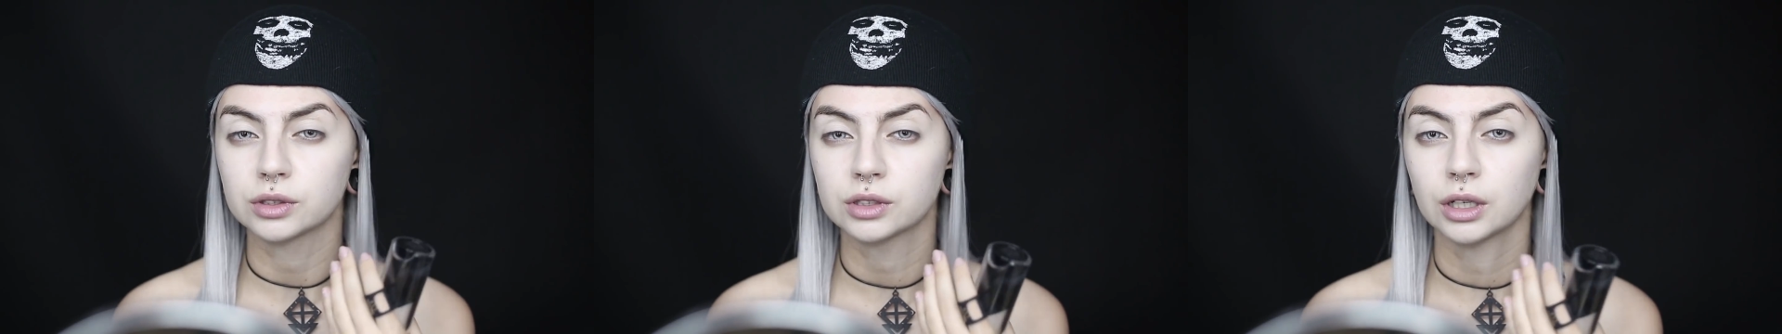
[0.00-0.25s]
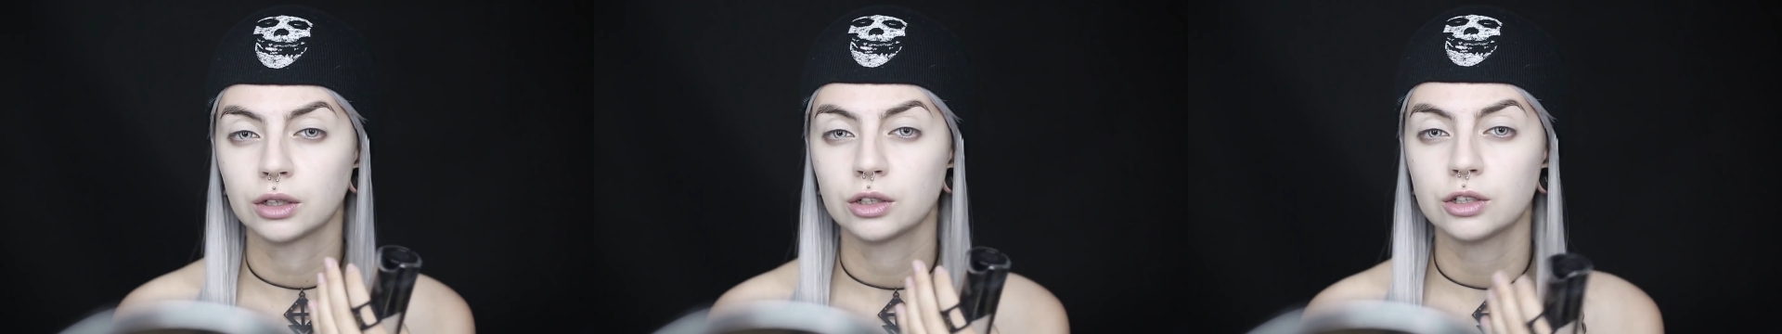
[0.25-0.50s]

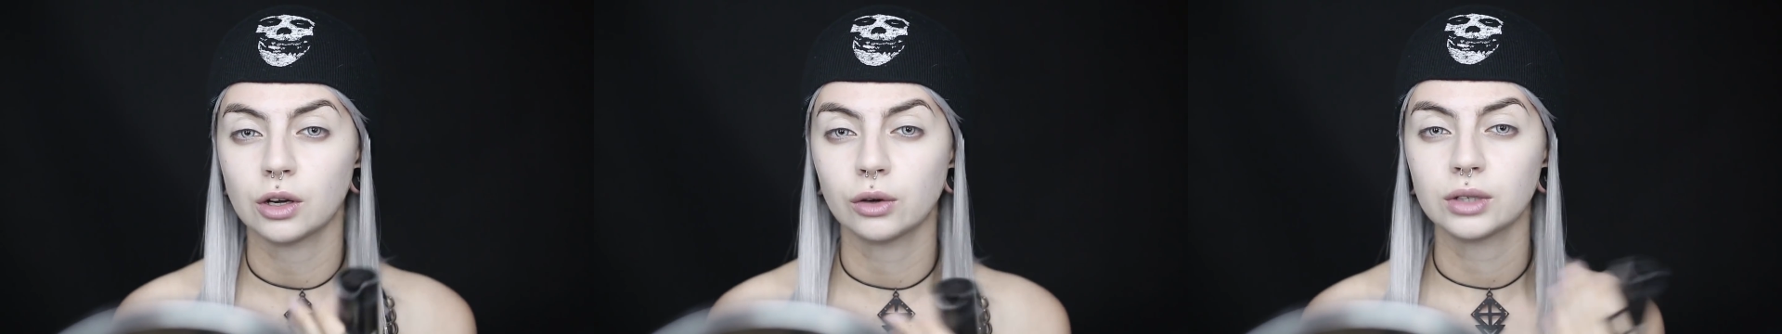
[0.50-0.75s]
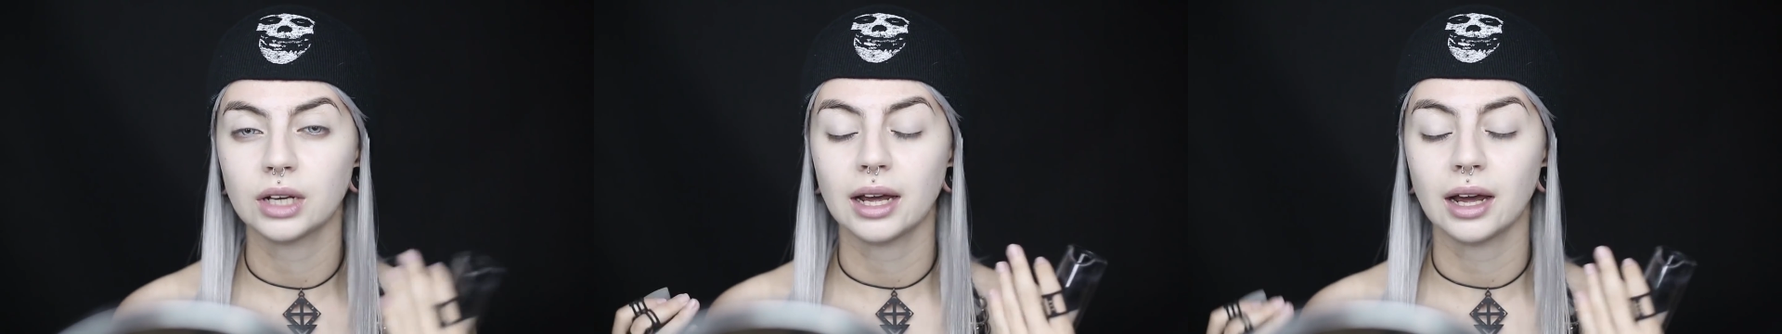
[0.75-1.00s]
skin
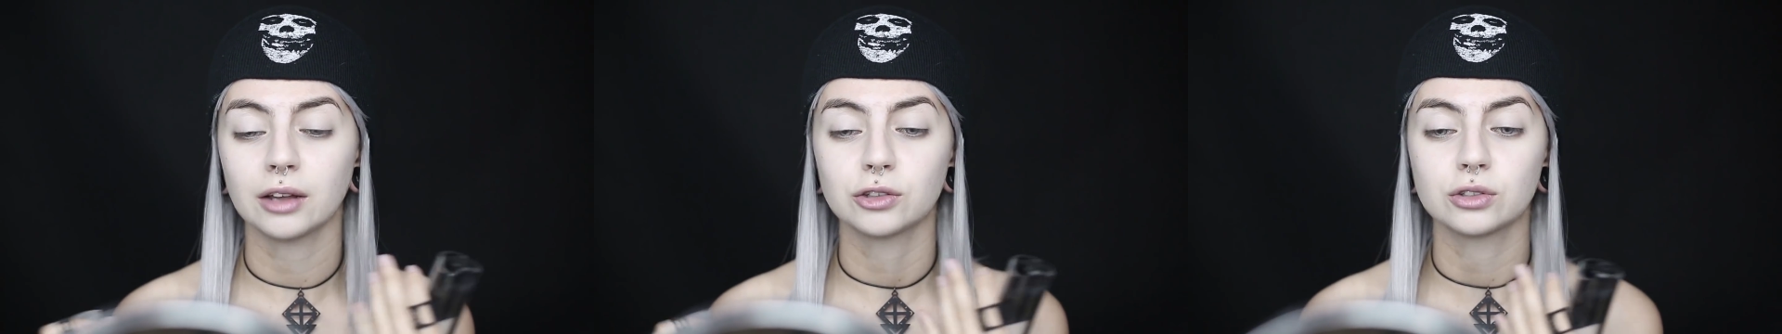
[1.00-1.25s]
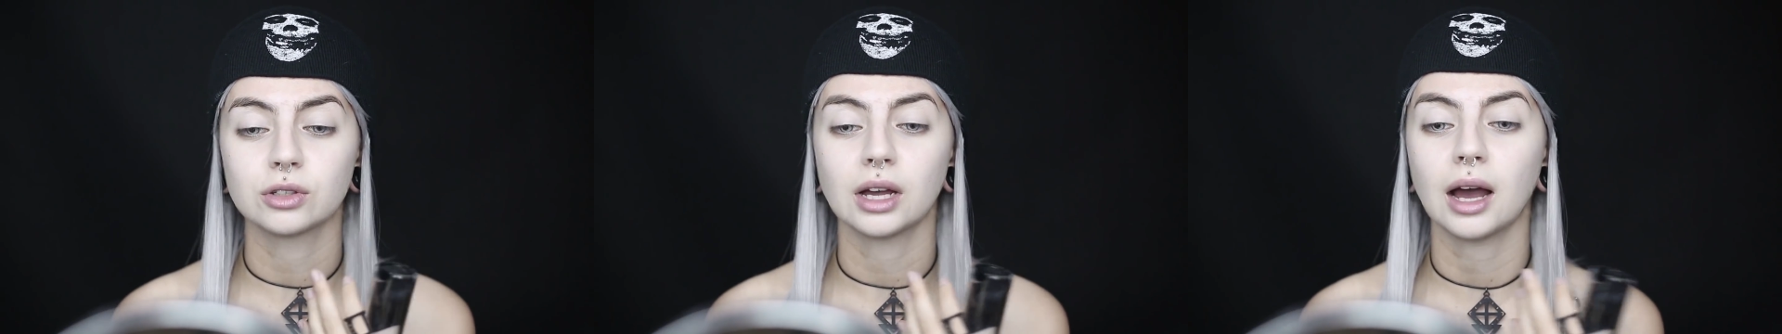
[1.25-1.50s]
tone,
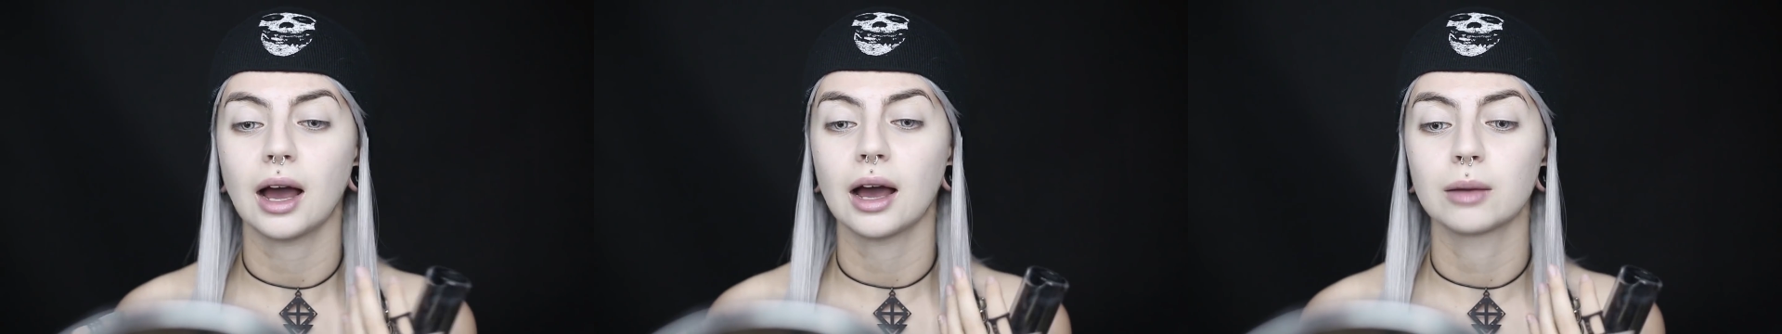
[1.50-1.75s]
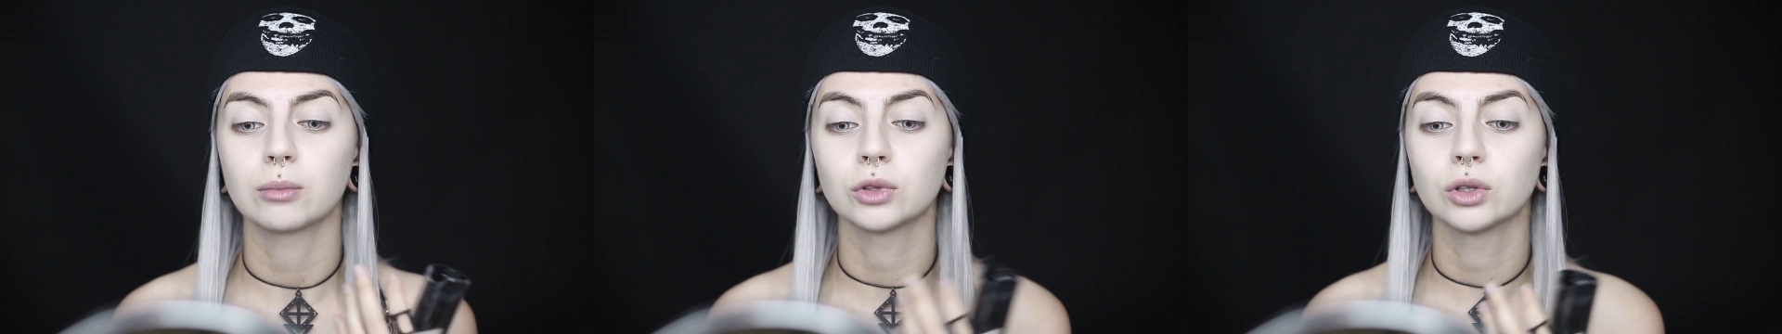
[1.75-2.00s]
as
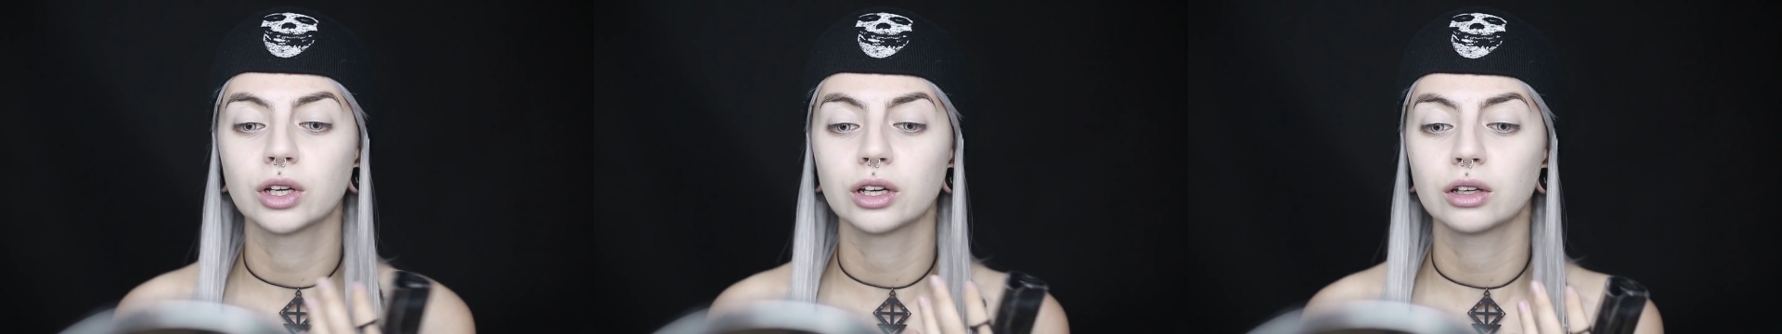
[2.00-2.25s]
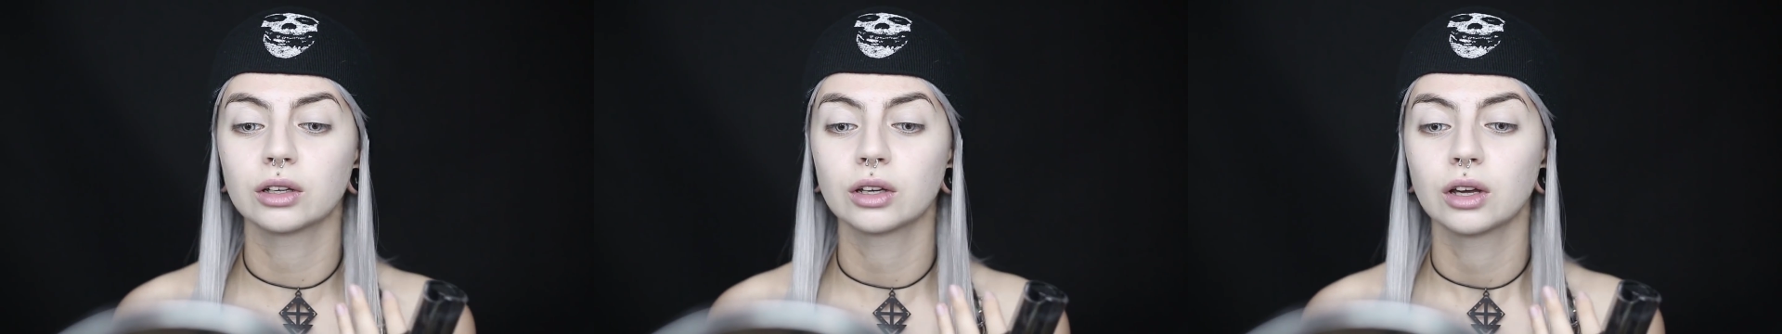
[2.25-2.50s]
I'm
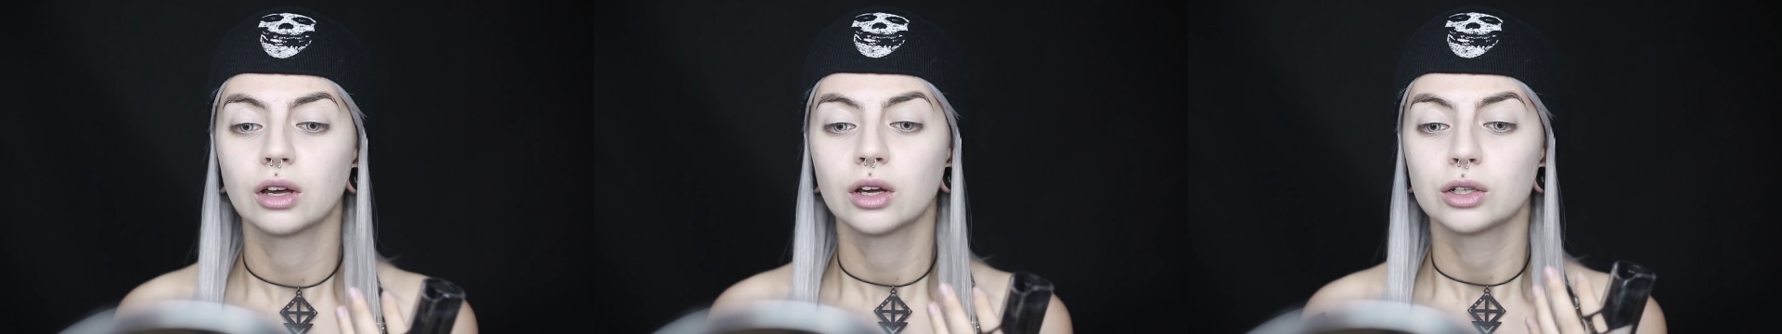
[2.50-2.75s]
looking